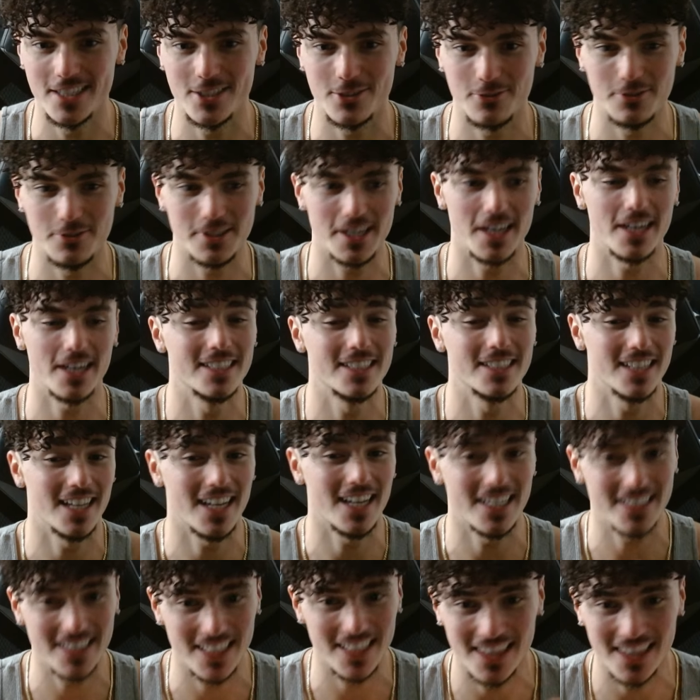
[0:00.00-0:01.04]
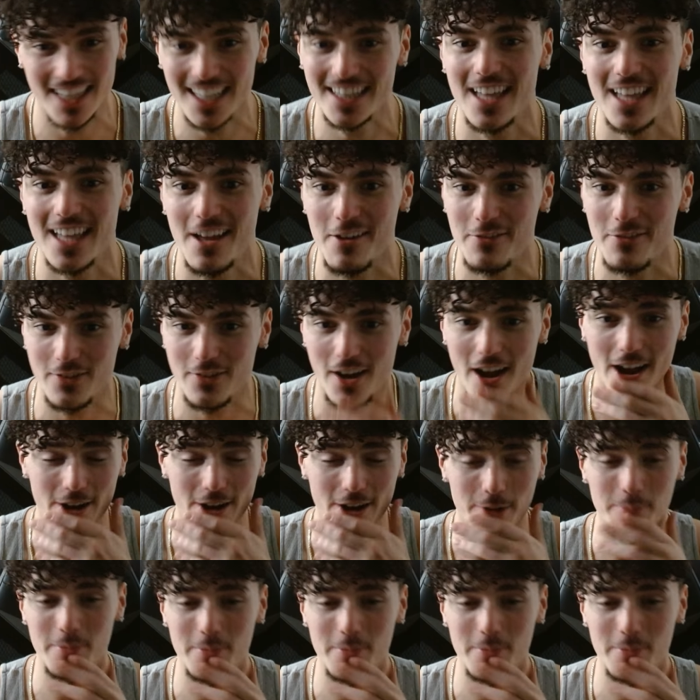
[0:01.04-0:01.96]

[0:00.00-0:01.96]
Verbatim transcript: So it kind of like I said, lit that fire.